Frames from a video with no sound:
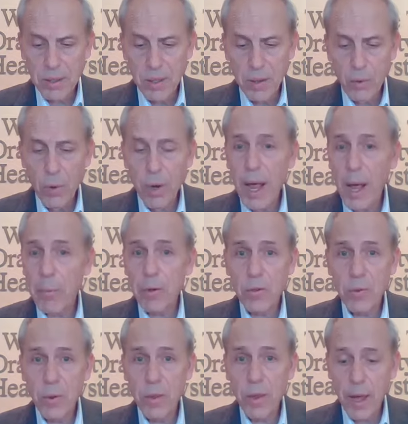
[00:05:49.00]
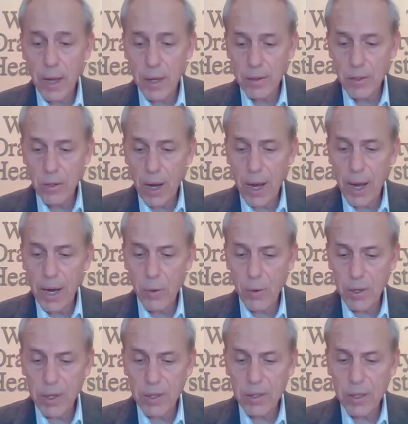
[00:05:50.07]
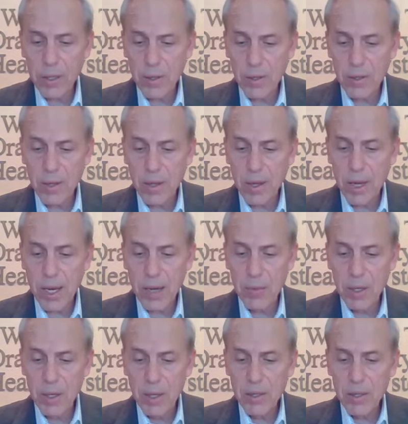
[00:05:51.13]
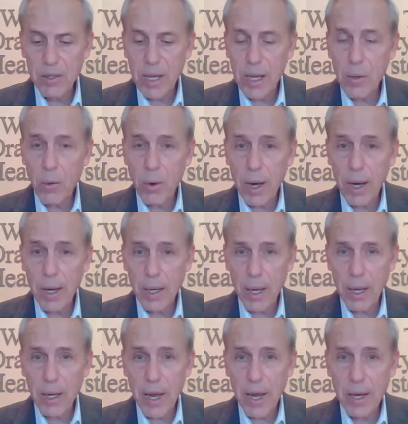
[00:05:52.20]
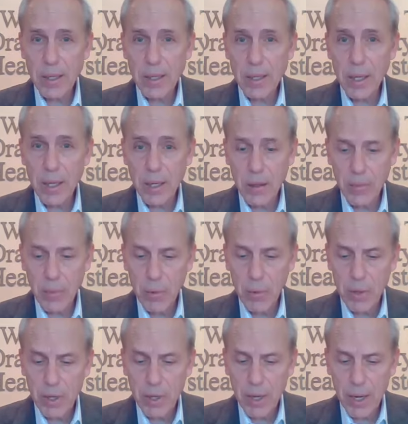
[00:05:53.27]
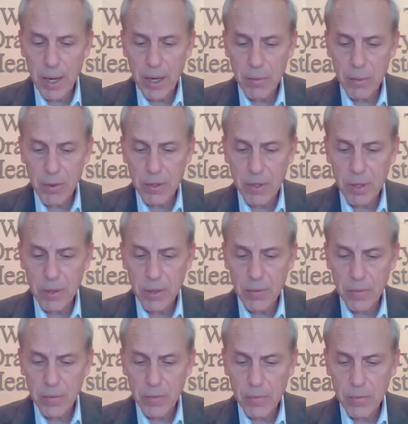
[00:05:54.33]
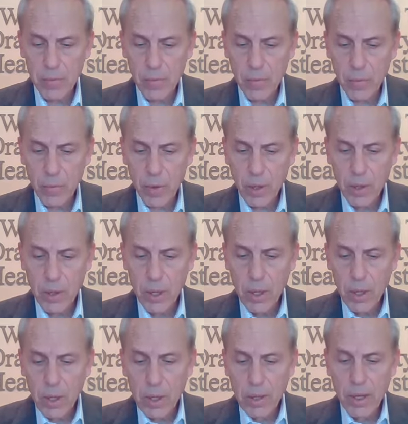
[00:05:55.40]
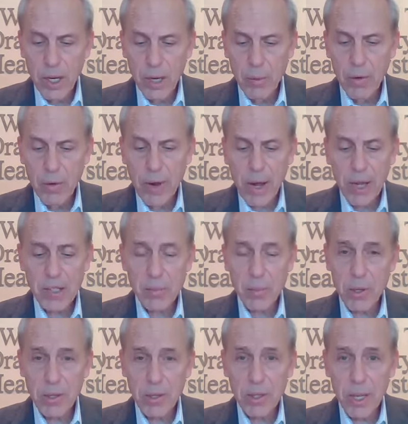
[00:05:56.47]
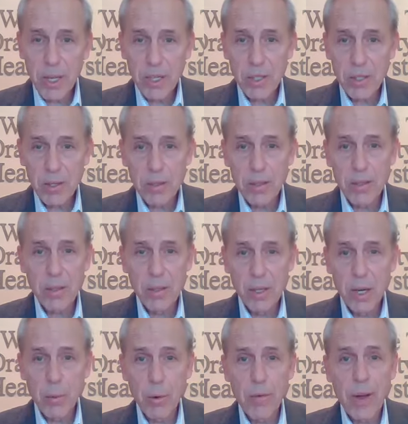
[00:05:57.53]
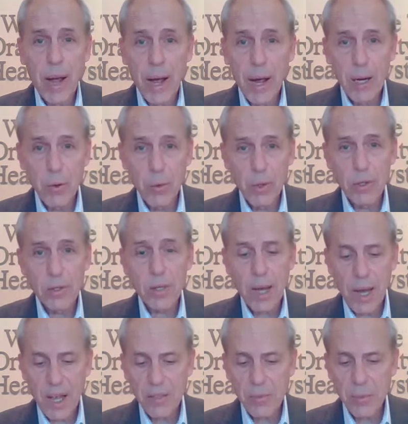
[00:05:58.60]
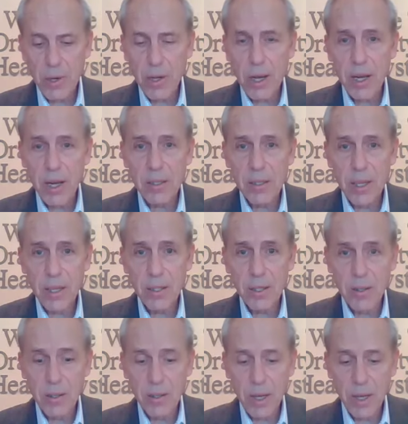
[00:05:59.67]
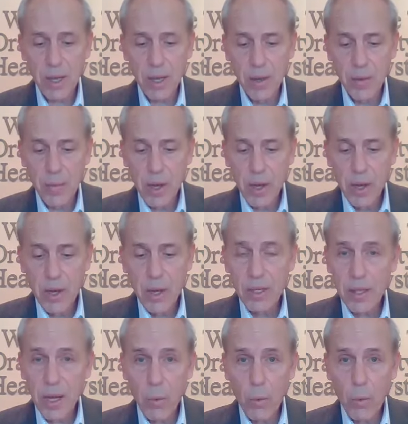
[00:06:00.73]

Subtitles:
what happens with that. So Iowa continues to climb statewide at 18.9%. The number of hospitalizations, the number of Iowans hospitalized, I should say, is at